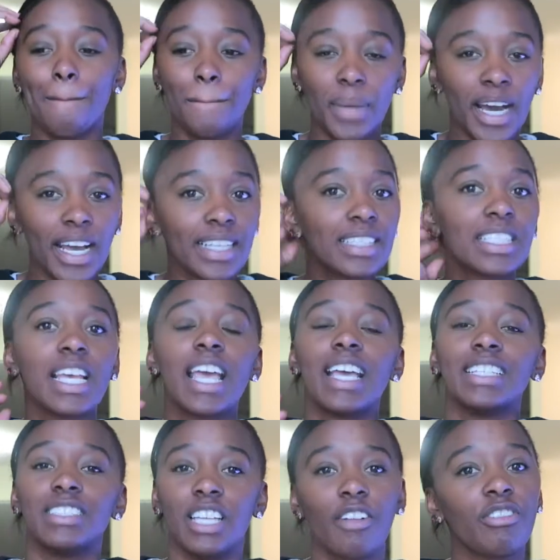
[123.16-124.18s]
But
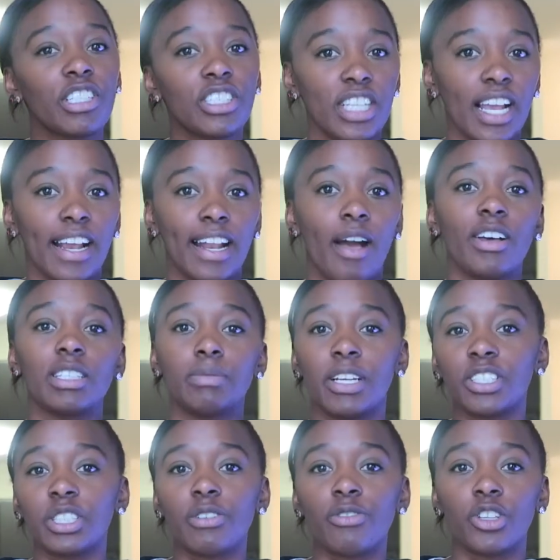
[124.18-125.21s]
definitely check it out,
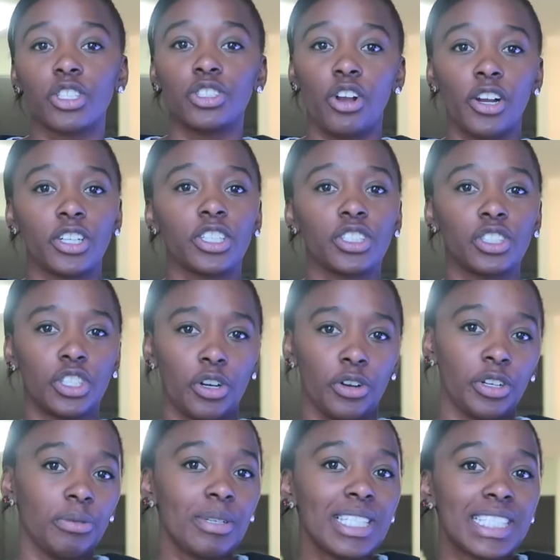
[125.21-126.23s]
especially for the dark
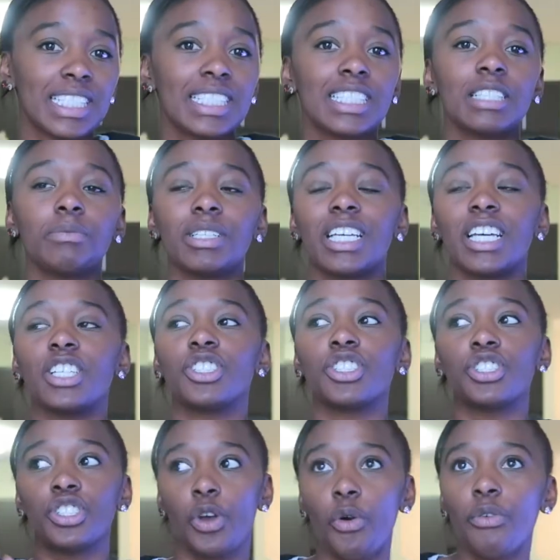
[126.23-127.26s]
tournament season, because
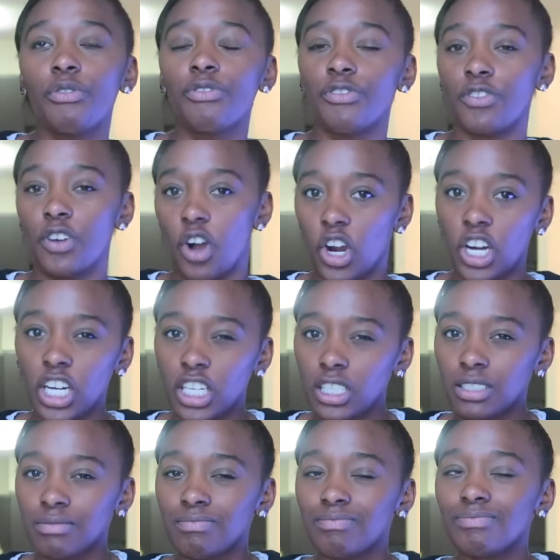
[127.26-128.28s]
so
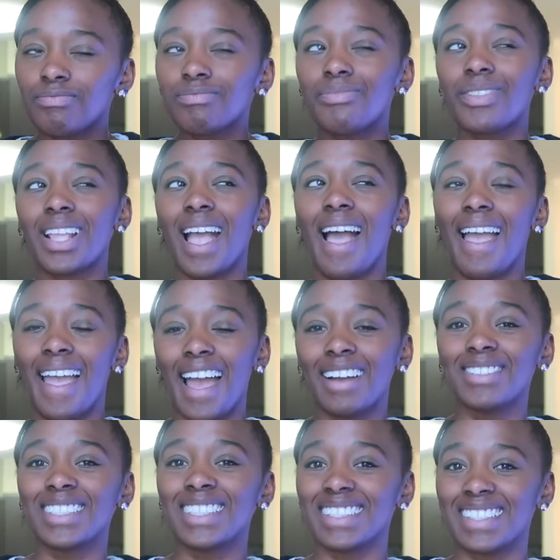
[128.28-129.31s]
far, I
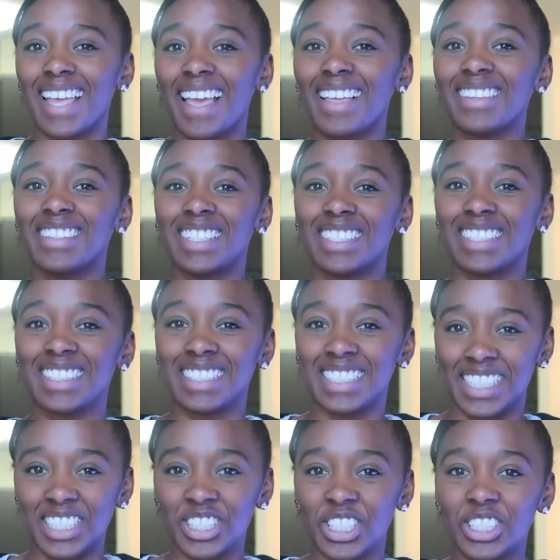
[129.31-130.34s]
have to say this
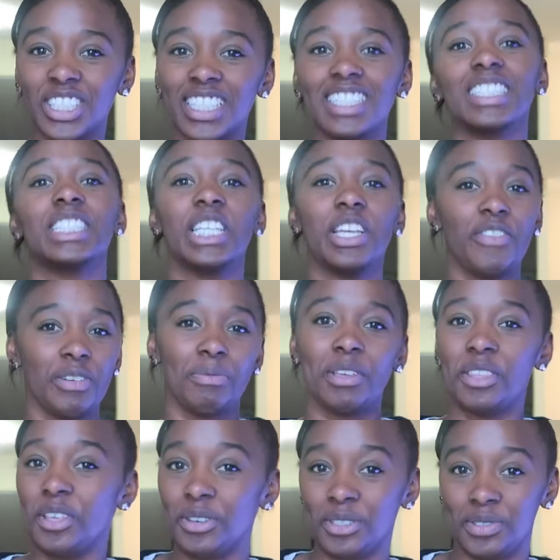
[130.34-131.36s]
teaser is giving
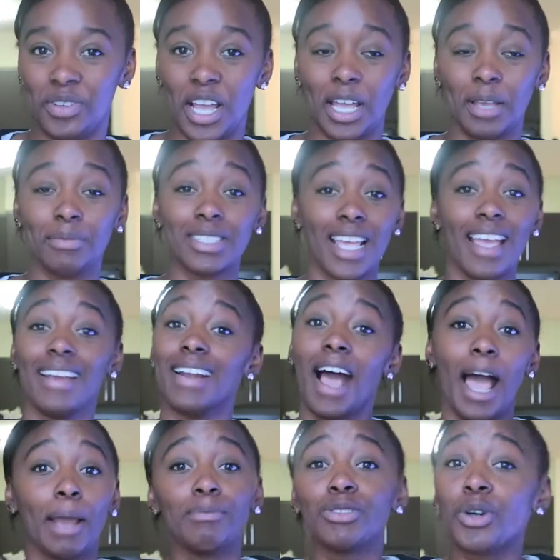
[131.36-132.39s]
me those vibes, and
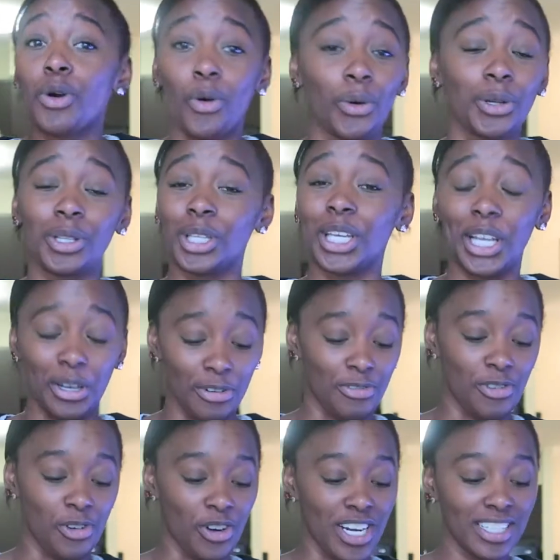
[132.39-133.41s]
I'm totally here
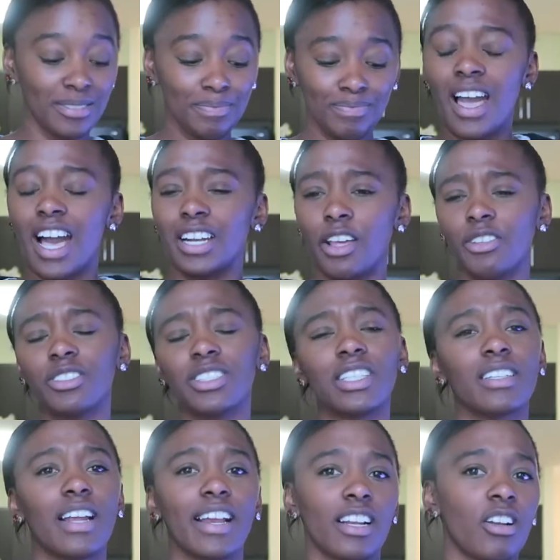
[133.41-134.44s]
for it. Another
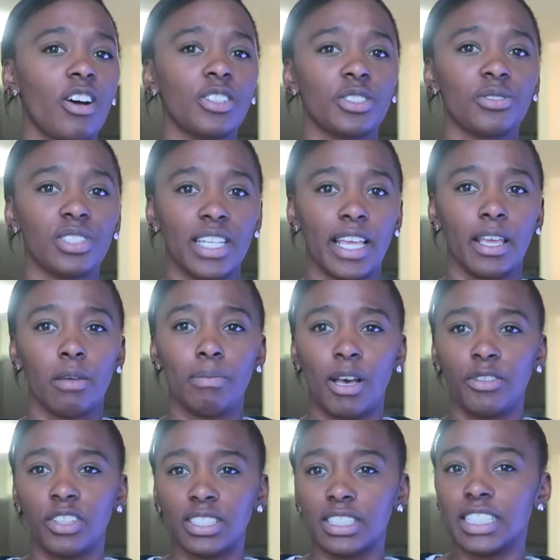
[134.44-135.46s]
thing that I can also say
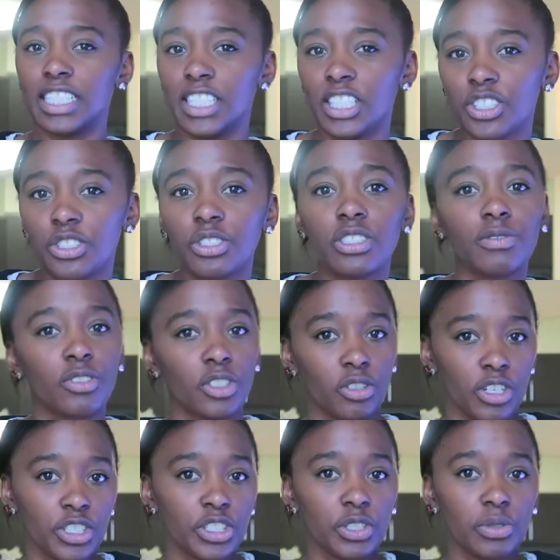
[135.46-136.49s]
about the teasers for
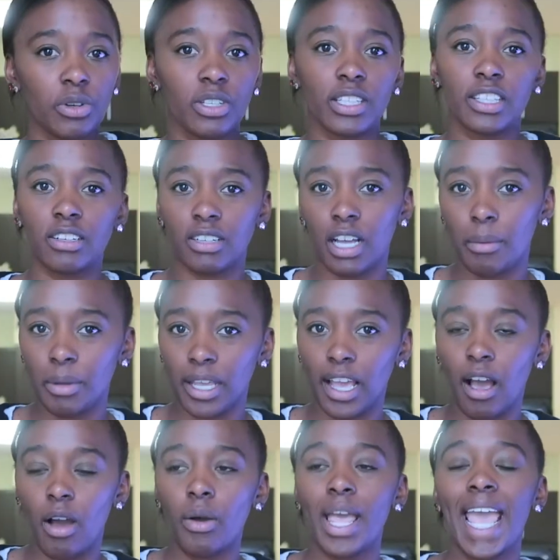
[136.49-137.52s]
Crunchyroll that they're
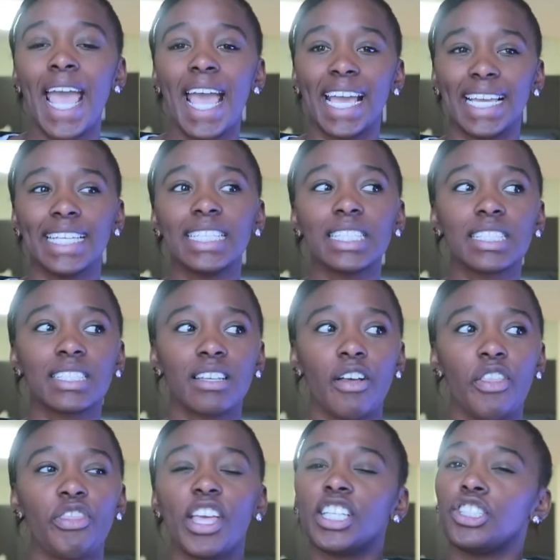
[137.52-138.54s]
coming out is
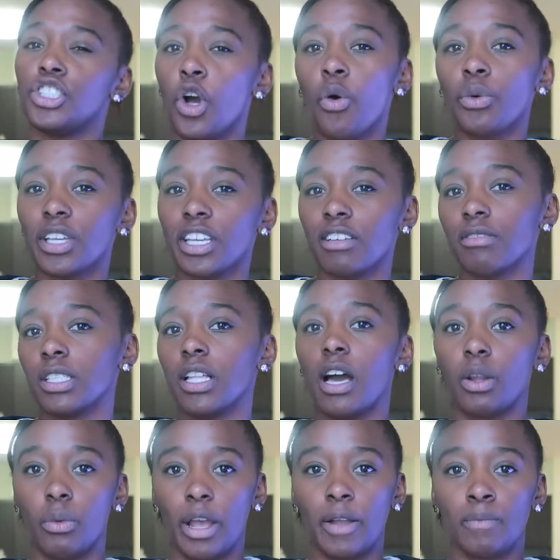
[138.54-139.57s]
they don't give a
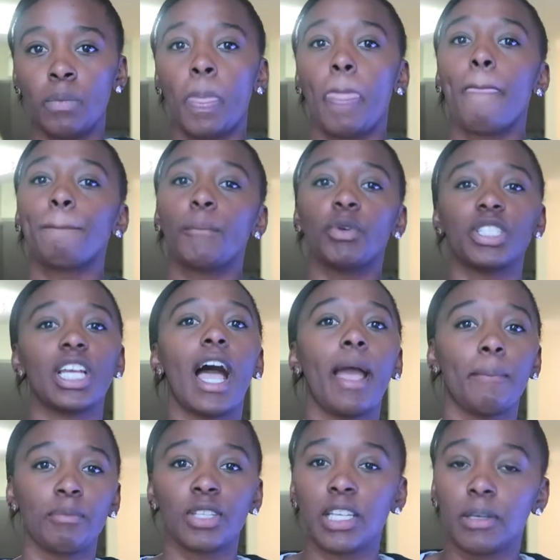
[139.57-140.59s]
lot away, which
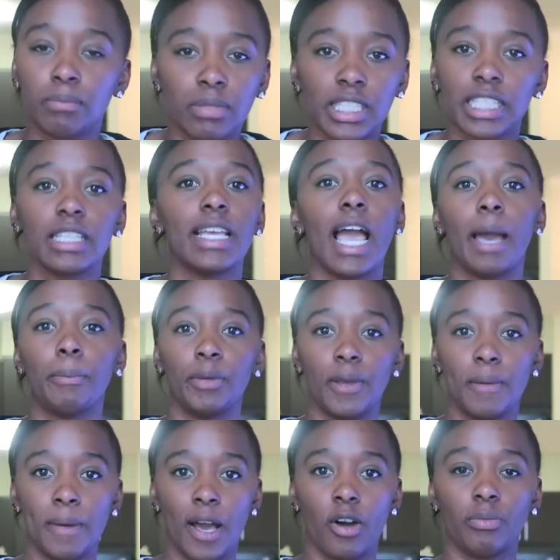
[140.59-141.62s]
I'm completely
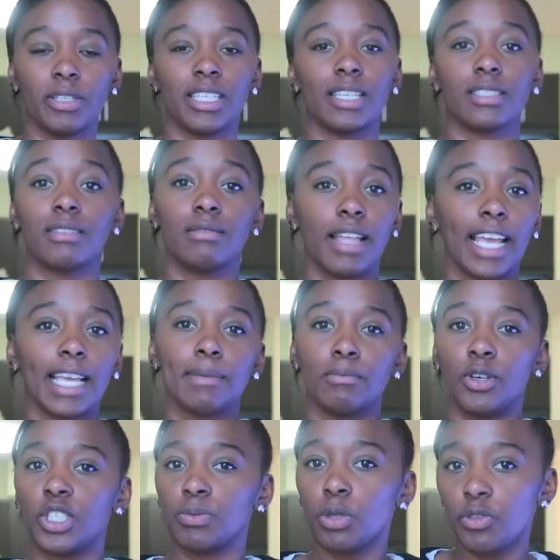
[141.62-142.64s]
happy about, because unlike
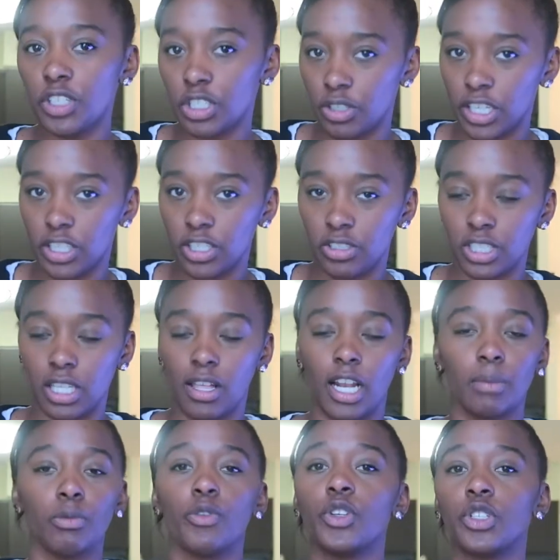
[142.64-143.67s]
most movie trailers, a
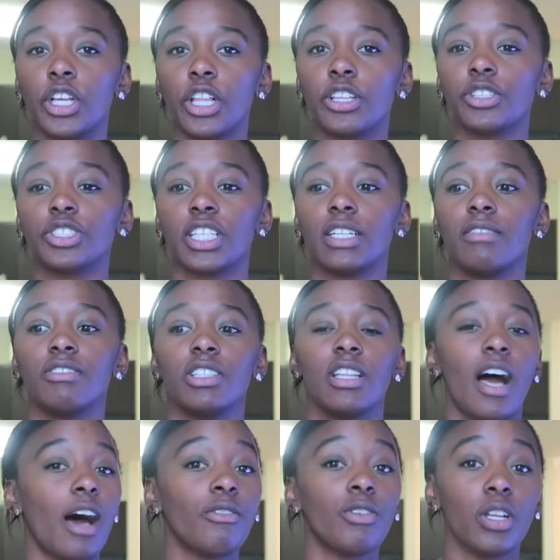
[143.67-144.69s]
lot of movie trailers get a
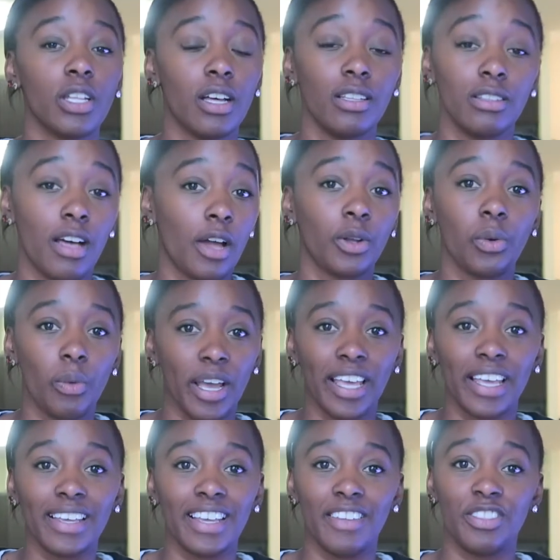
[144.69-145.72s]
lot
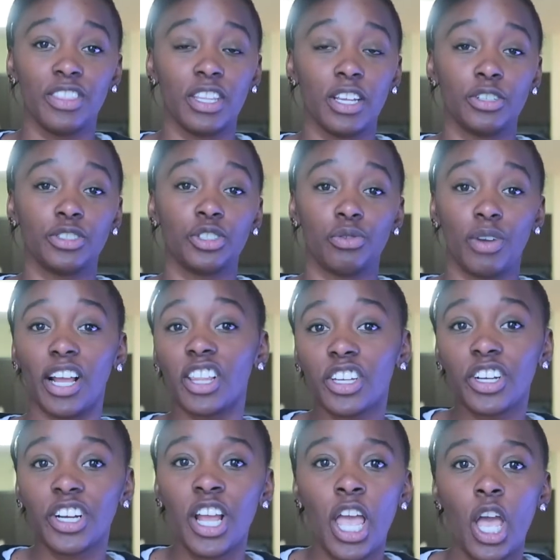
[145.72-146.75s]
away in their
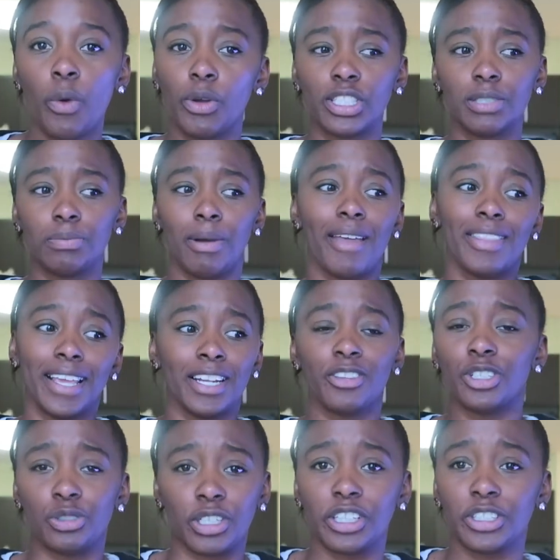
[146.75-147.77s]
trailer, which by the end
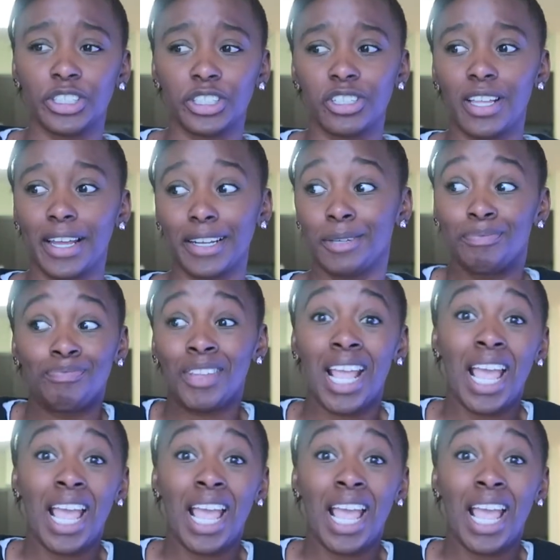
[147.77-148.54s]
of the trailer, you're like,